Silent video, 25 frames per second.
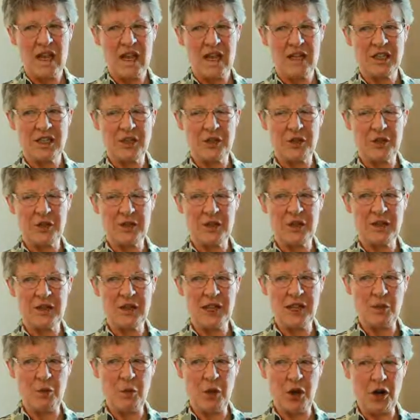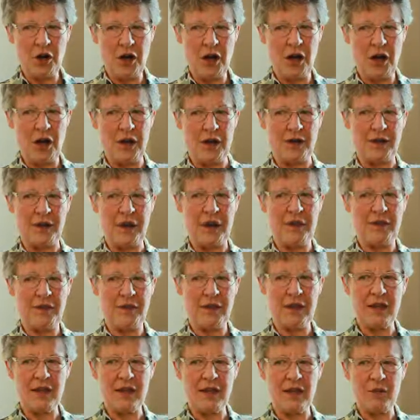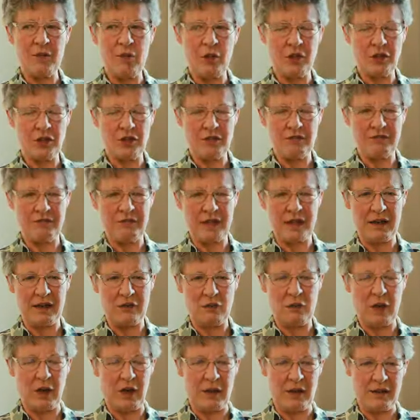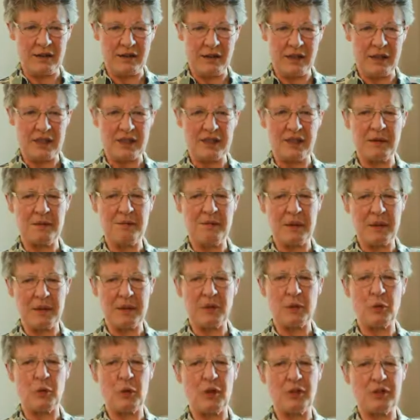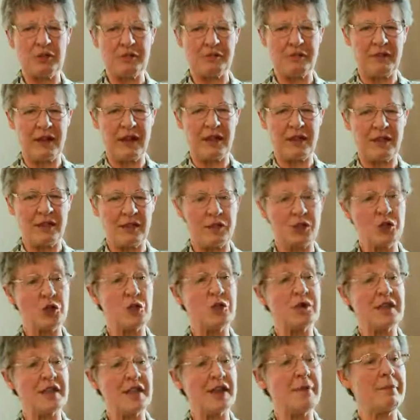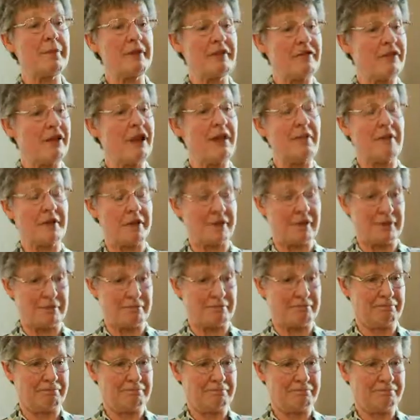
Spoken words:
It's good that they work hard. I think they want to find, I think some people want to find it so as they'll be famous.